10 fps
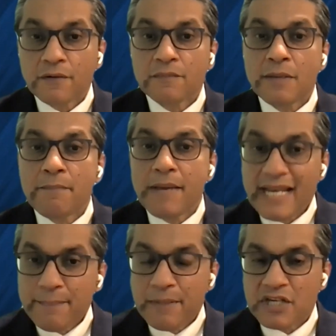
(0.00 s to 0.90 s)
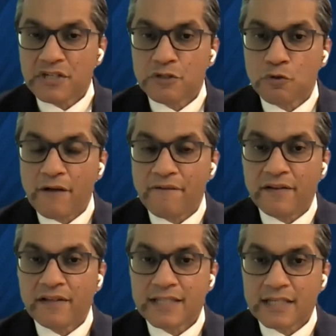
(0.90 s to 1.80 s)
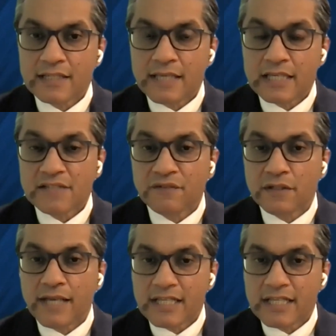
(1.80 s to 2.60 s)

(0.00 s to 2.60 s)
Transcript: from the many patients who have successfully